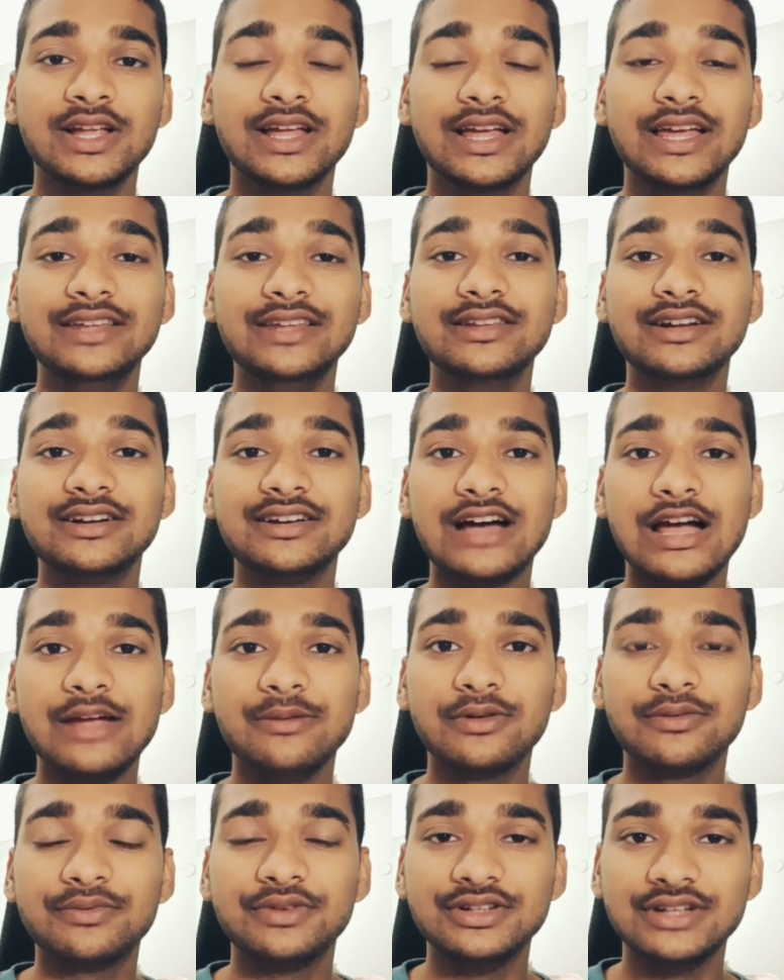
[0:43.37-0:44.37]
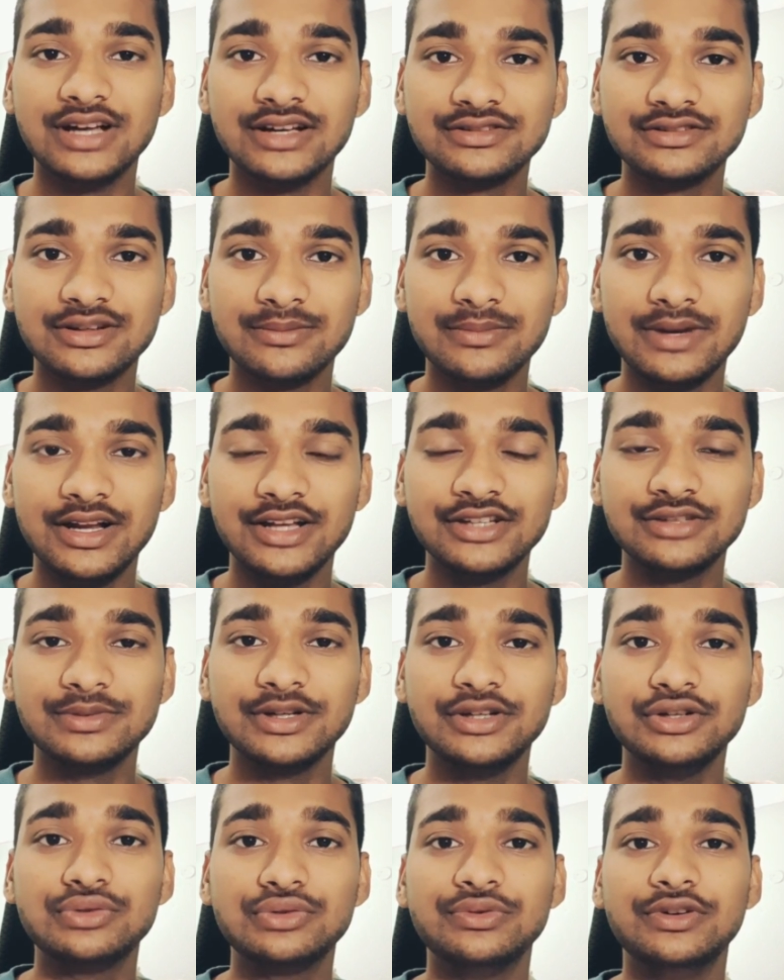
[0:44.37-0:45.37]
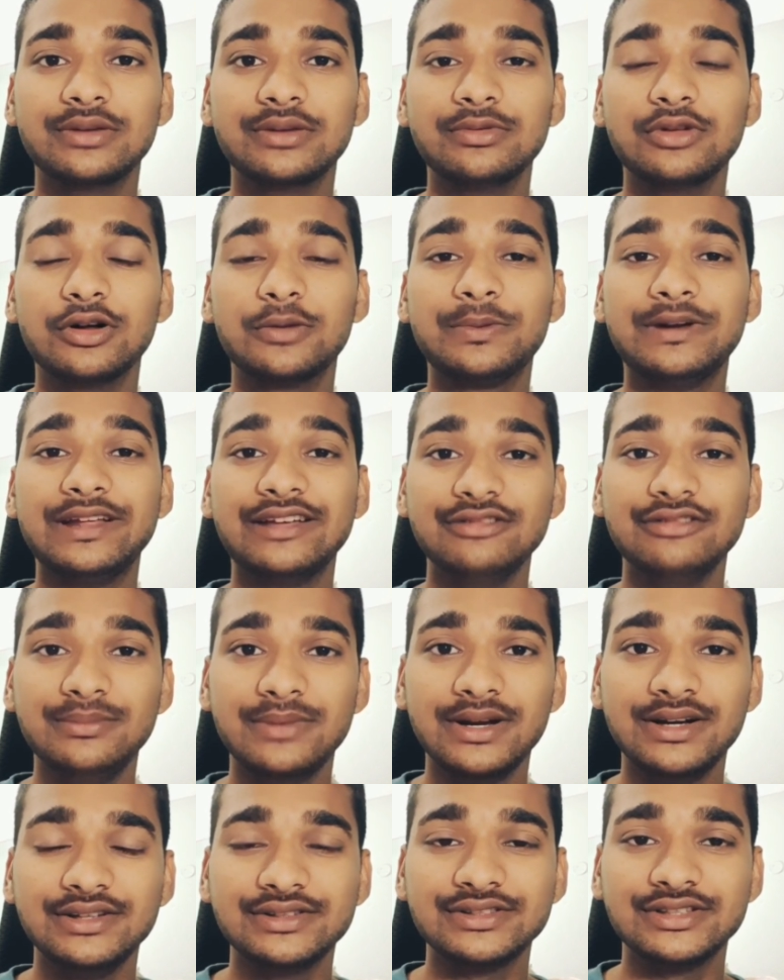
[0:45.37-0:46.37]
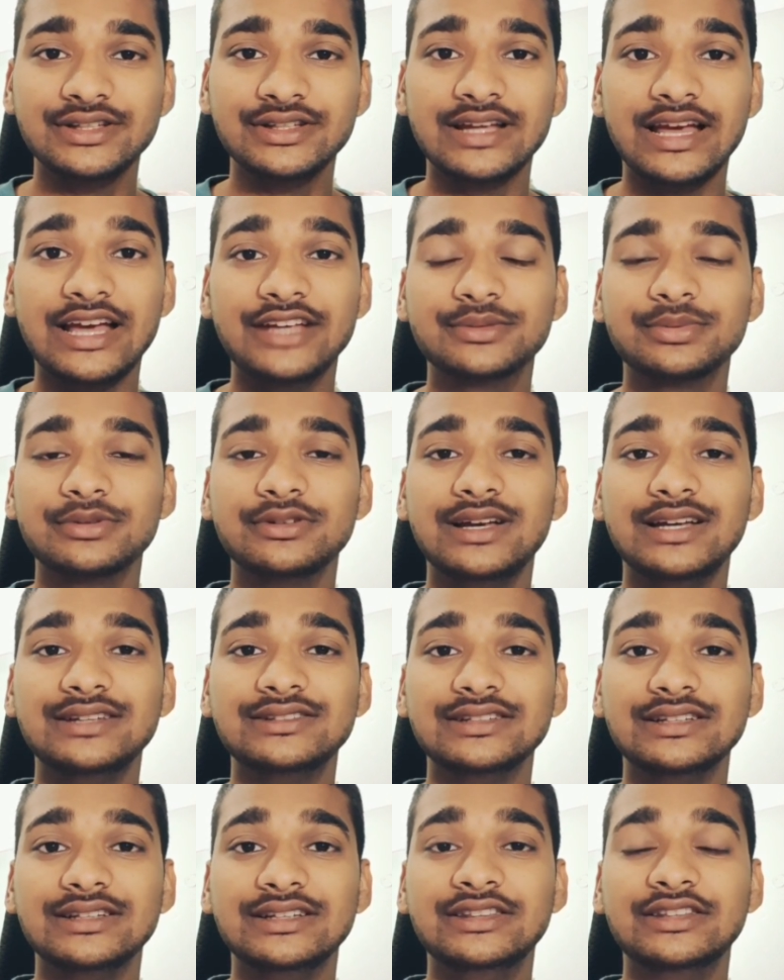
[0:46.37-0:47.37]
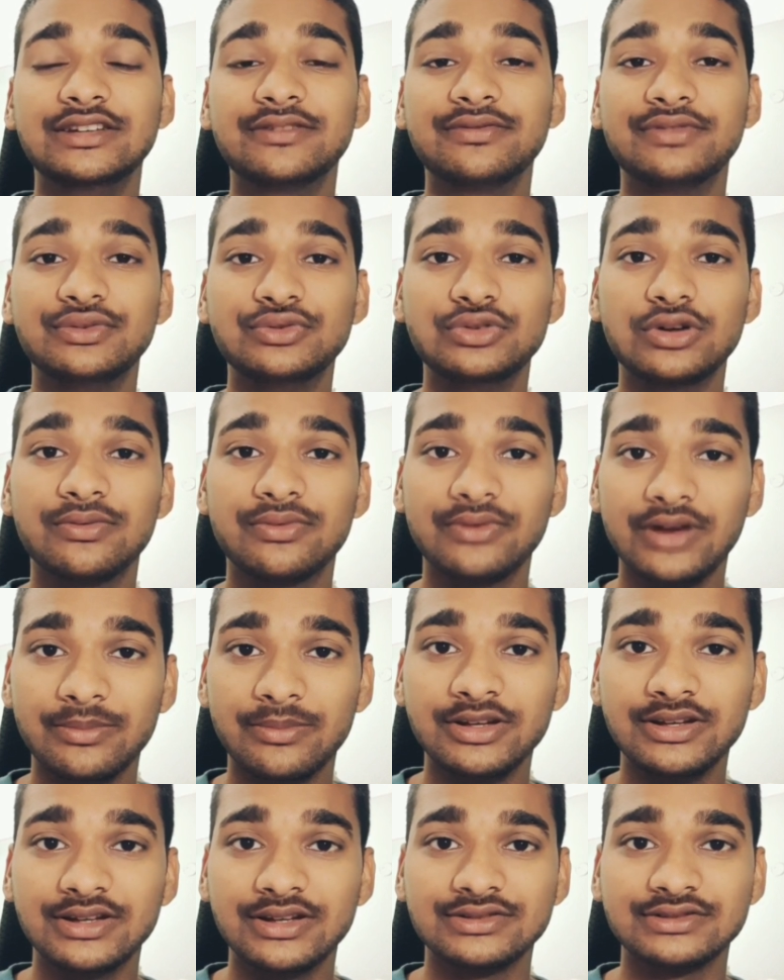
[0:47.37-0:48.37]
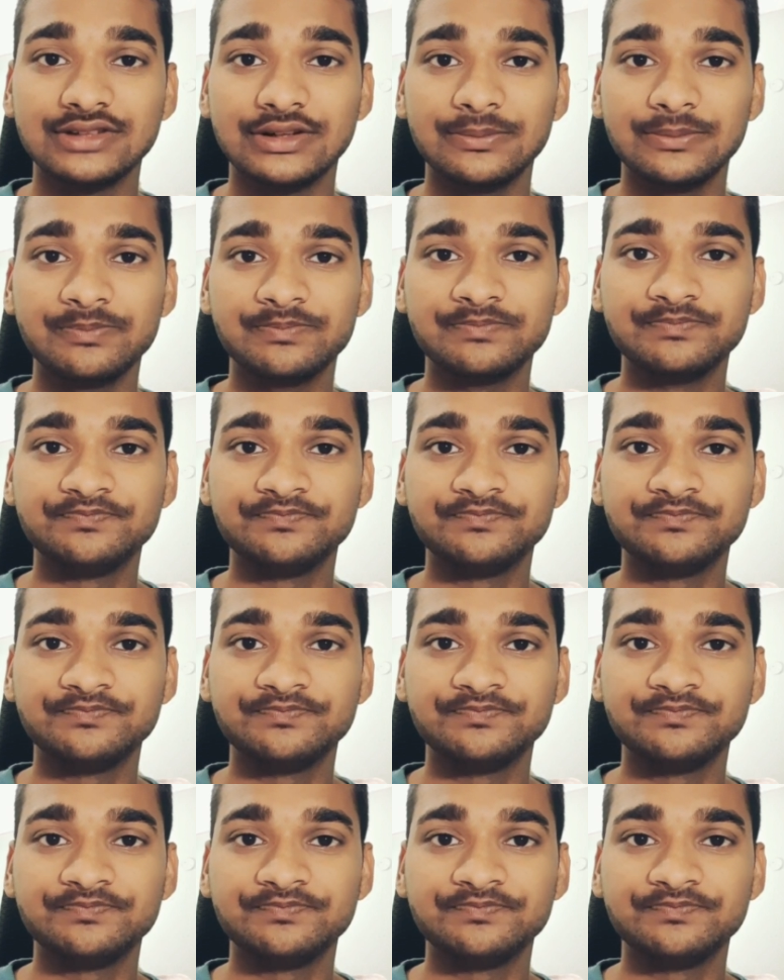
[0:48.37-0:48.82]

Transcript: in the time of disaster management to develop telemedicine as well as in the field of navigation.